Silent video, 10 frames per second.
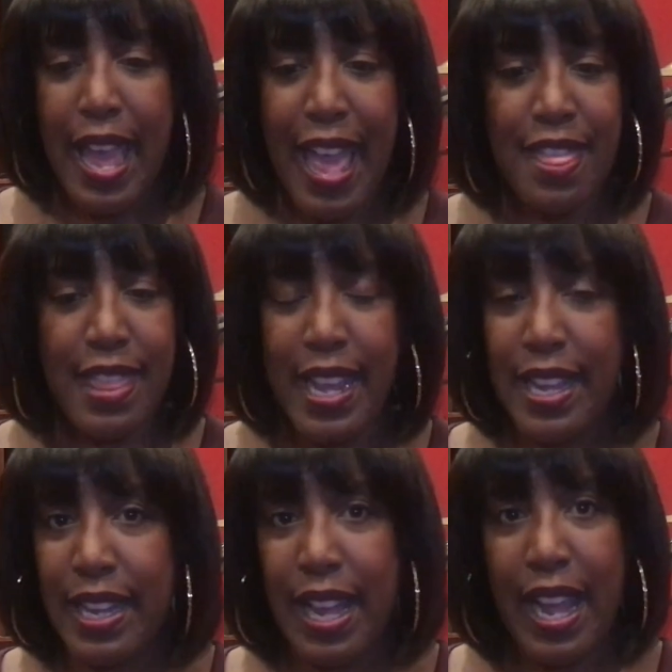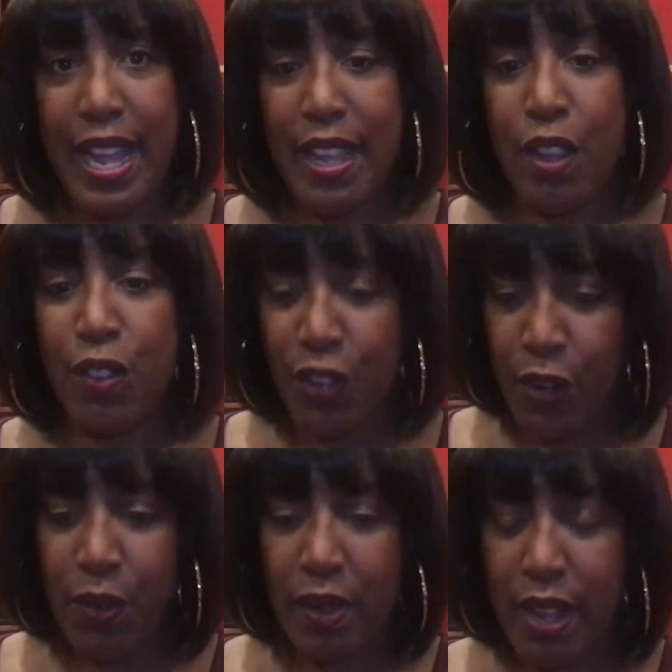And then I use
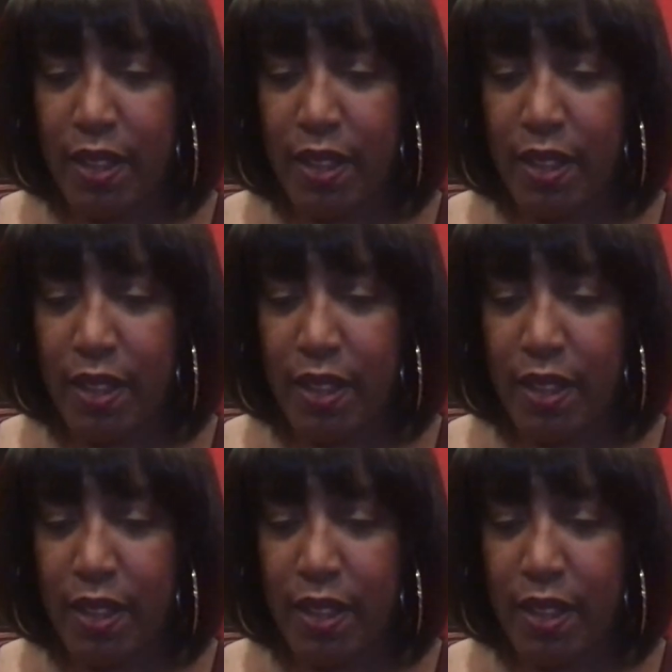her.